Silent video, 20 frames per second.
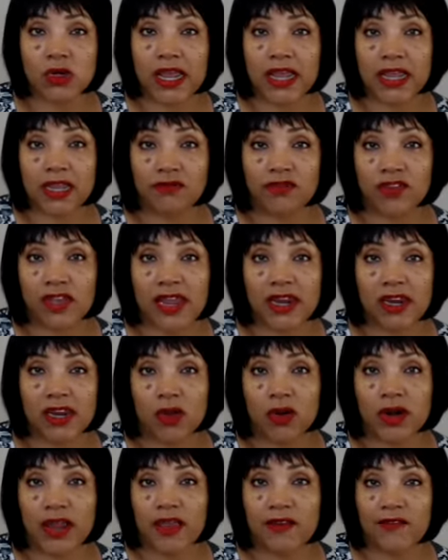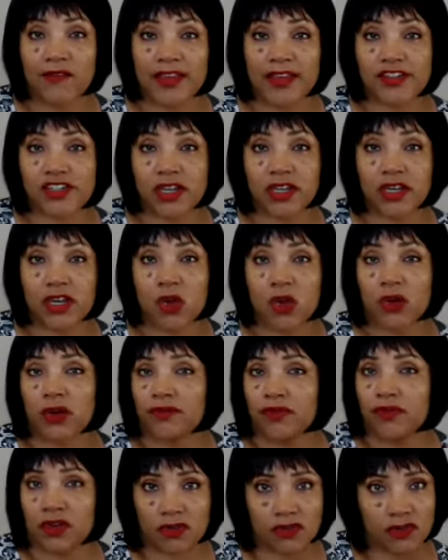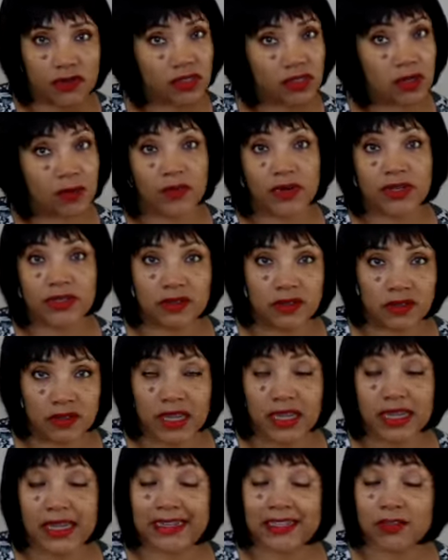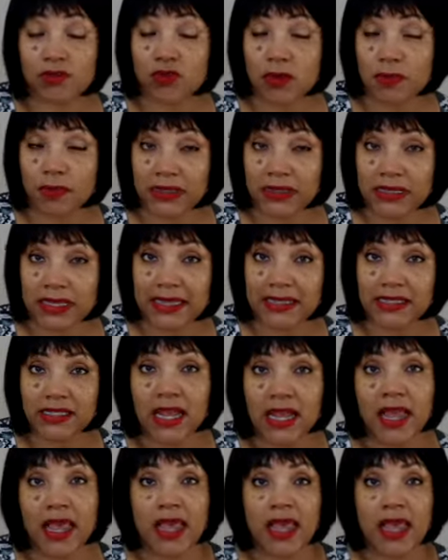like a VA loan, FHA loan, if there's some reason it gets repossessed